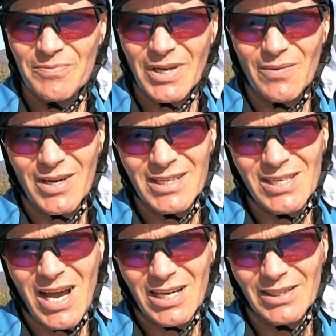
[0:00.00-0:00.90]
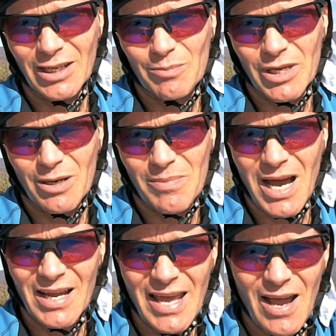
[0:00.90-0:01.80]
But I want to talk a little bit
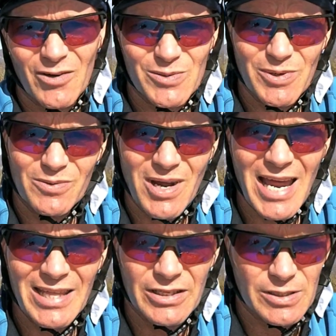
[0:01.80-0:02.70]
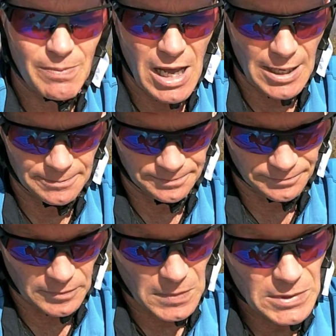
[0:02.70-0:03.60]
about how it's been riding the spot,
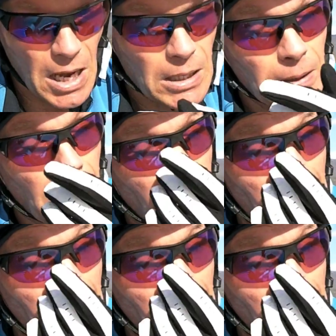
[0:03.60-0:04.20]
talk a little